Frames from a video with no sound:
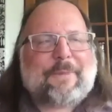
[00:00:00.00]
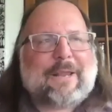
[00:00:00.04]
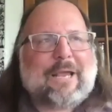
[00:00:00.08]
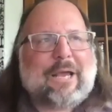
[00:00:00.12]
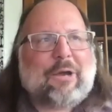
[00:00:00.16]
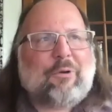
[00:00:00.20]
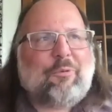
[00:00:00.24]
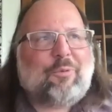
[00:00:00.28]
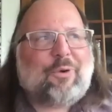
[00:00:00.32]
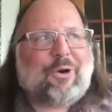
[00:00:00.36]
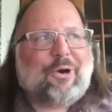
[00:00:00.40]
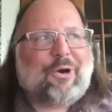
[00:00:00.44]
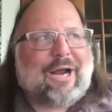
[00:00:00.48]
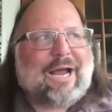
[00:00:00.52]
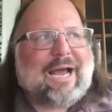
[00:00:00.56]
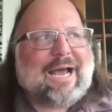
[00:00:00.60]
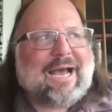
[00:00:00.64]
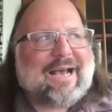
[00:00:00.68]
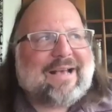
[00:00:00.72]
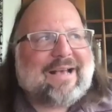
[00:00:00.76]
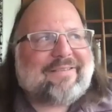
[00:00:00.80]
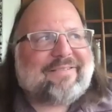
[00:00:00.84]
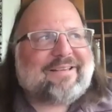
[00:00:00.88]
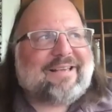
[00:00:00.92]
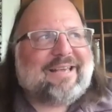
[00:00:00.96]
we're
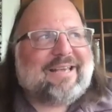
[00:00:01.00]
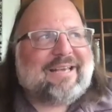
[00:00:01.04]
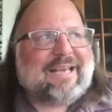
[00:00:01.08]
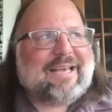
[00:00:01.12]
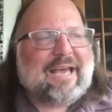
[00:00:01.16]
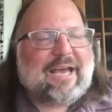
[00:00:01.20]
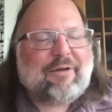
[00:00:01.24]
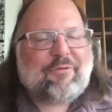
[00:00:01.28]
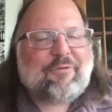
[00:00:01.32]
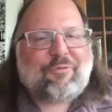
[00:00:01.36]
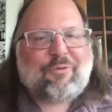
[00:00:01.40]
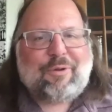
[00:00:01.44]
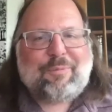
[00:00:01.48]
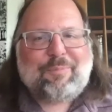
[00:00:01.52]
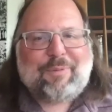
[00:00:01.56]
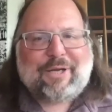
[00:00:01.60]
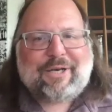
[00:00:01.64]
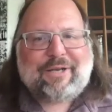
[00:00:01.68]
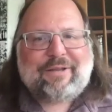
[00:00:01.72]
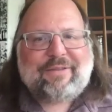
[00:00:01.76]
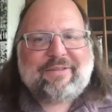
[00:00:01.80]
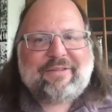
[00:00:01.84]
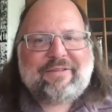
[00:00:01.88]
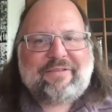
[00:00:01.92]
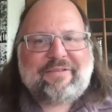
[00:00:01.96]
asking
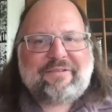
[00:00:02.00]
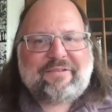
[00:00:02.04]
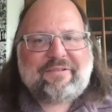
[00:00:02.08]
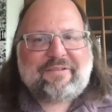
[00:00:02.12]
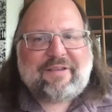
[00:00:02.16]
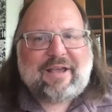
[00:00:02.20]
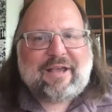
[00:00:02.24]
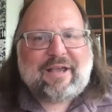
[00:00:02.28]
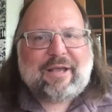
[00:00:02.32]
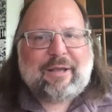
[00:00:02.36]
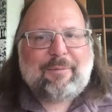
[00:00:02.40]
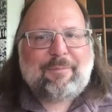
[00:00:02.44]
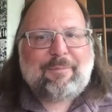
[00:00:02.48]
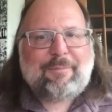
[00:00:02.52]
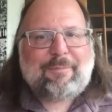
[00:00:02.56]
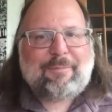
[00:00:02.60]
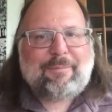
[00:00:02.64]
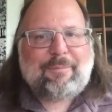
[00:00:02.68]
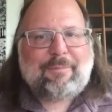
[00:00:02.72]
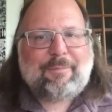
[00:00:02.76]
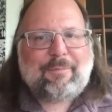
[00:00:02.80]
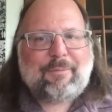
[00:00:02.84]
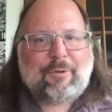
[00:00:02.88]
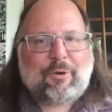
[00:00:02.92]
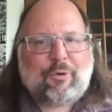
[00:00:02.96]
everybody the
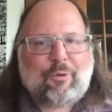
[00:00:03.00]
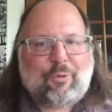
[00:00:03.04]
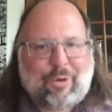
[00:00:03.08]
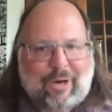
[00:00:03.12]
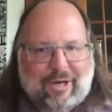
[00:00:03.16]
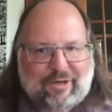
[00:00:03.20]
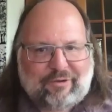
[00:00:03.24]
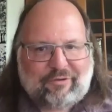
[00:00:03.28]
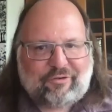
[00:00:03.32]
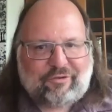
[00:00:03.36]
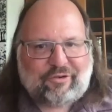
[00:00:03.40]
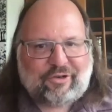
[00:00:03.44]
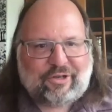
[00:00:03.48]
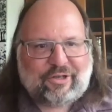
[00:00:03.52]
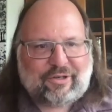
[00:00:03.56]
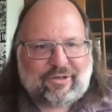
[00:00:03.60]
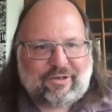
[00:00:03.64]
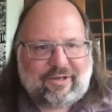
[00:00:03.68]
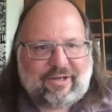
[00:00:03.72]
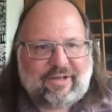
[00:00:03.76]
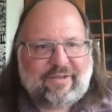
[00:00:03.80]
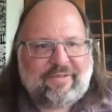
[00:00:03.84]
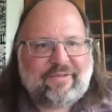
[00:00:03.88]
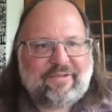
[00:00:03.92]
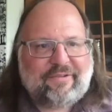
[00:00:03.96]
same question
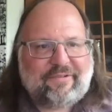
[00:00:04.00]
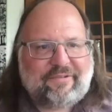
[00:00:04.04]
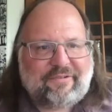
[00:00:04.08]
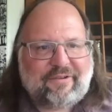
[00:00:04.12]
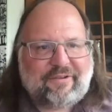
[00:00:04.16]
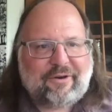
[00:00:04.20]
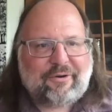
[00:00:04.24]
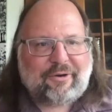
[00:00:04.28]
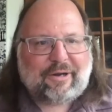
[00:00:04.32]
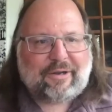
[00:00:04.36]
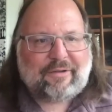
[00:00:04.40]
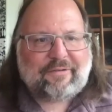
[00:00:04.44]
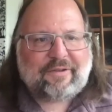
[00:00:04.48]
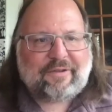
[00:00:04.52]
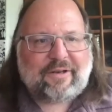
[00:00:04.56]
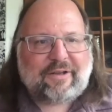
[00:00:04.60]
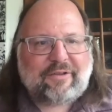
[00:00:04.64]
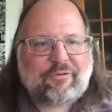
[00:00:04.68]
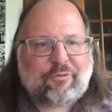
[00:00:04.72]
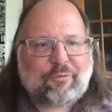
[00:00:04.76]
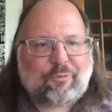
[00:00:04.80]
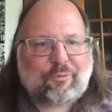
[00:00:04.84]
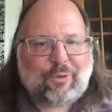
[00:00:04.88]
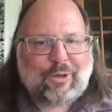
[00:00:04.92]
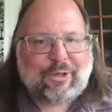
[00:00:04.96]
in this series, and it's
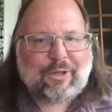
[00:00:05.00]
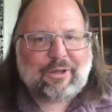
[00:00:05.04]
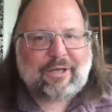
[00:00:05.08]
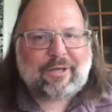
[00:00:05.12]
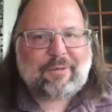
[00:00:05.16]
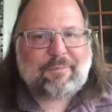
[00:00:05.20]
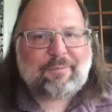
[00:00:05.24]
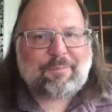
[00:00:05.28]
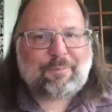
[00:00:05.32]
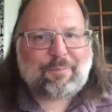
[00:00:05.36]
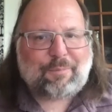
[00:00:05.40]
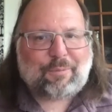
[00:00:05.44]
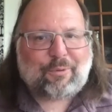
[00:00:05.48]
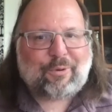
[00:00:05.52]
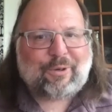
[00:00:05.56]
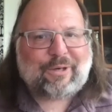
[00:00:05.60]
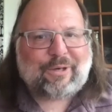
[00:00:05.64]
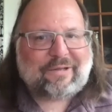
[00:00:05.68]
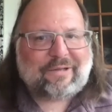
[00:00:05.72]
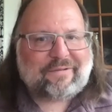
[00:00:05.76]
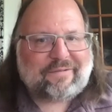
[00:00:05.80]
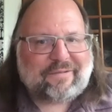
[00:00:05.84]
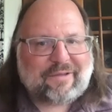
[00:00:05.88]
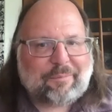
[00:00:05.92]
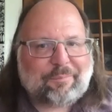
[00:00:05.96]
really pretty
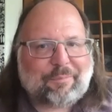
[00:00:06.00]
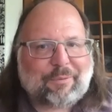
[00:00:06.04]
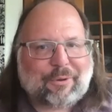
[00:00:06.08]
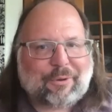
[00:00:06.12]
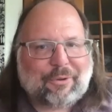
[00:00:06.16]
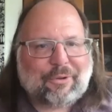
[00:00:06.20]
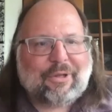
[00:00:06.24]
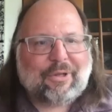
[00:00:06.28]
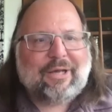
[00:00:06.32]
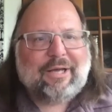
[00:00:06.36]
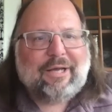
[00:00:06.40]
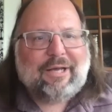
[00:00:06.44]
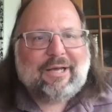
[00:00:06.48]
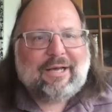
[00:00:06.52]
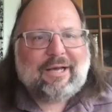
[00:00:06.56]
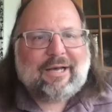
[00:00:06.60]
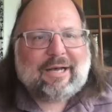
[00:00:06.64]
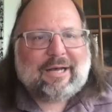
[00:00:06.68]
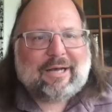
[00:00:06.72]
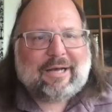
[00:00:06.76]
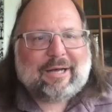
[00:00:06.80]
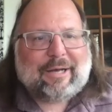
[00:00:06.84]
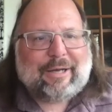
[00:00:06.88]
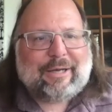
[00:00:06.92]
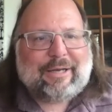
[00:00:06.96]
simple.
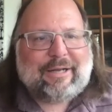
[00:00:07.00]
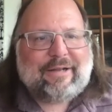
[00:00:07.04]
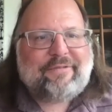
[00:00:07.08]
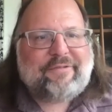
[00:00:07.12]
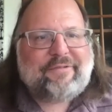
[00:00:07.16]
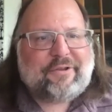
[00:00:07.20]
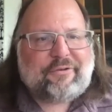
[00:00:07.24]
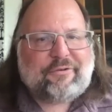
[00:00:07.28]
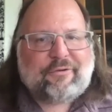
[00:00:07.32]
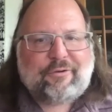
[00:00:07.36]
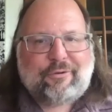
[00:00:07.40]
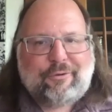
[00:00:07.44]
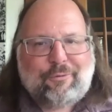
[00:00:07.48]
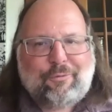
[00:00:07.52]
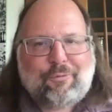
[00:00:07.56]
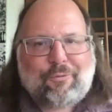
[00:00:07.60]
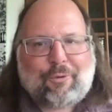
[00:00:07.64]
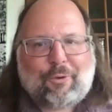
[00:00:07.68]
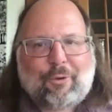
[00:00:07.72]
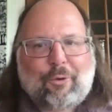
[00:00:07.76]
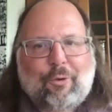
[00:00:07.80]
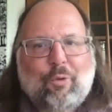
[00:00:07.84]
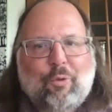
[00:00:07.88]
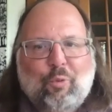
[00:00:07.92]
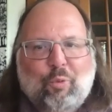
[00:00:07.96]
It's a
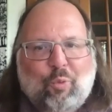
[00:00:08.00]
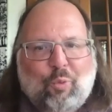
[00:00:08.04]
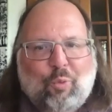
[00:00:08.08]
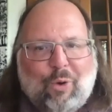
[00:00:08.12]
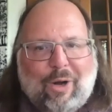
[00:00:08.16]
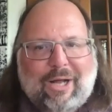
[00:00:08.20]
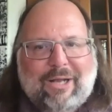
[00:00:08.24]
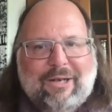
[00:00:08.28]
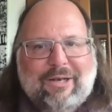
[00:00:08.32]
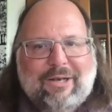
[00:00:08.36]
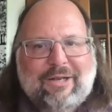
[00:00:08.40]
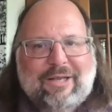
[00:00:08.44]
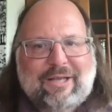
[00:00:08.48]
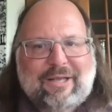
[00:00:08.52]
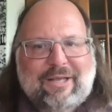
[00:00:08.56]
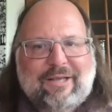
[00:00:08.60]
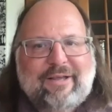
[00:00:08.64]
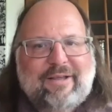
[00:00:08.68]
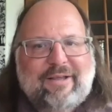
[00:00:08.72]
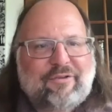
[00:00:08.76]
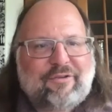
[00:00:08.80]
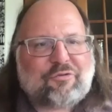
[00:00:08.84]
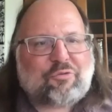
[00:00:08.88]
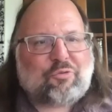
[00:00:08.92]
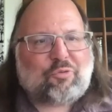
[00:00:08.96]
twofer. What
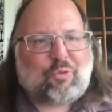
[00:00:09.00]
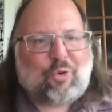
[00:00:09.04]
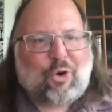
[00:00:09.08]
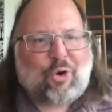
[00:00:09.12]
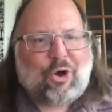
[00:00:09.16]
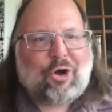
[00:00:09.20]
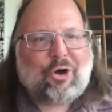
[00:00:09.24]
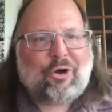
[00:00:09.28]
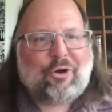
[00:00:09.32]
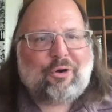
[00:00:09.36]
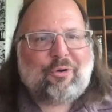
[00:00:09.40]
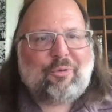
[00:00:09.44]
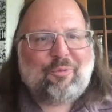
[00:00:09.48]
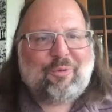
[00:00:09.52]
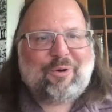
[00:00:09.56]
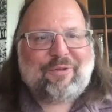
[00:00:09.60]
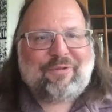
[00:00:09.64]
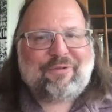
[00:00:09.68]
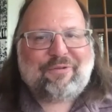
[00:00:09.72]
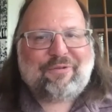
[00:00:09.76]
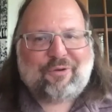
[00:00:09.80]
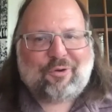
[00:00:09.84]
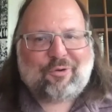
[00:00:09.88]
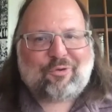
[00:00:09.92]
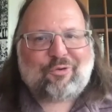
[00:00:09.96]
is wrong with
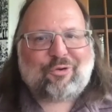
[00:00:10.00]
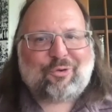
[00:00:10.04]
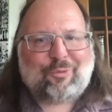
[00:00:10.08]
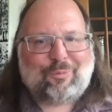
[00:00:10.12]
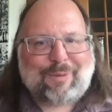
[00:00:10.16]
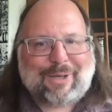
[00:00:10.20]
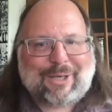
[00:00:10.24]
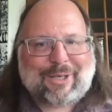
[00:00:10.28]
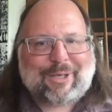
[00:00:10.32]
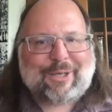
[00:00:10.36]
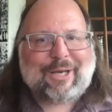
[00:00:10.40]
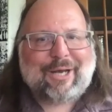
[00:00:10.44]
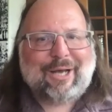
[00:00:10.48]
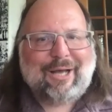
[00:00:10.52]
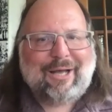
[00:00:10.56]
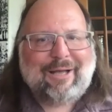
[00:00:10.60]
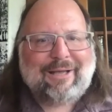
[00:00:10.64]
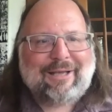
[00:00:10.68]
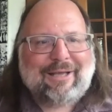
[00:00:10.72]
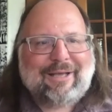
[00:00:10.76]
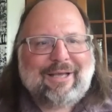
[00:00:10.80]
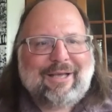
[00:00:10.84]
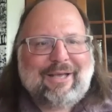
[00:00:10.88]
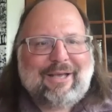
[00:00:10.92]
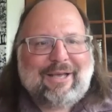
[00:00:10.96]
social media
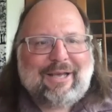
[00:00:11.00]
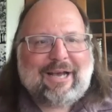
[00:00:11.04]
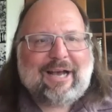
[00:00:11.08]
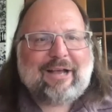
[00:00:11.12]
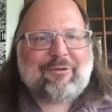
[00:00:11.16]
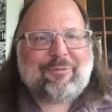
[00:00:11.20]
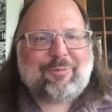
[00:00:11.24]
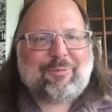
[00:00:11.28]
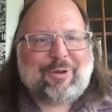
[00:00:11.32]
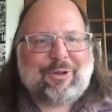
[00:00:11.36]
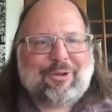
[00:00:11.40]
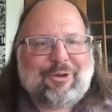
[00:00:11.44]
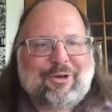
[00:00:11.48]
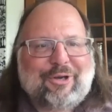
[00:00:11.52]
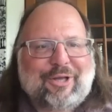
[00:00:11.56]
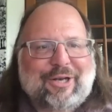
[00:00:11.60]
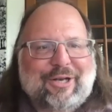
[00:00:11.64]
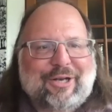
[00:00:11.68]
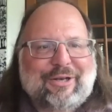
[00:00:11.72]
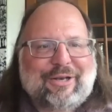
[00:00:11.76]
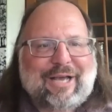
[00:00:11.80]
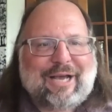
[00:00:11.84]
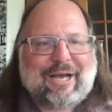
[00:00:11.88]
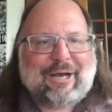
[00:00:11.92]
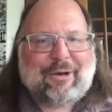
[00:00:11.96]
as we look at it
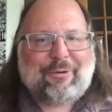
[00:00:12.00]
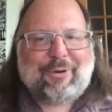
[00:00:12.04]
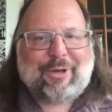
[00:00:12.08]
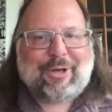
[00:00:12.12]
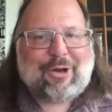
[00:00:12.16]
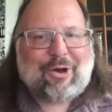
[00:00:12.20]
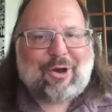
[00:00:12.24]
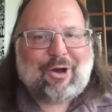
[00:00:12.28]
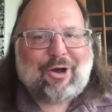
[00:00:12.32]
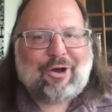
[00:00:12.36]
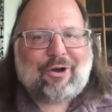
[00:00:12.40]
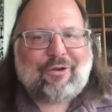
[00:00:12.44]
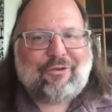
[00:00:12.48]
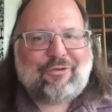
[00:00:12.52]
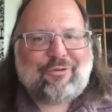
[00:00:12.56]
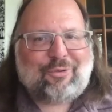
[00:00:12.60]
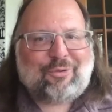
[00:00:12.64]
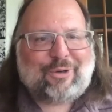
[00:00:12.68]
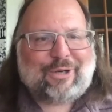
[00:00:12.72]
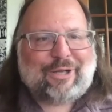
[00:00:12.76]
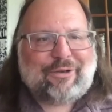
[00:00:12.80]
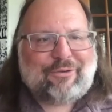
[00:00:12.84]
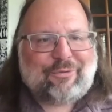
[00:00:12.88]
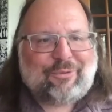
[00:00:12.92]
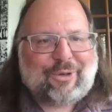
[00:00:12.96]
now in August
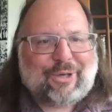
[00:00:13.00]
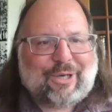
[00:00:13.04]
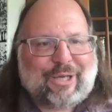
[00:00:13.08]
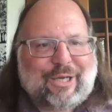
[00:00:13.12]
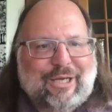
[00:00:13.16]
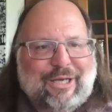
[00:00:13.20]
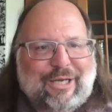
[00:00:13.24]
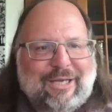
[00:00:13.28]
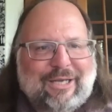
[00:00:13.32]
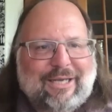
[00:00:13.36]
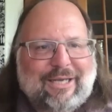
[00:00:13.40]
2020?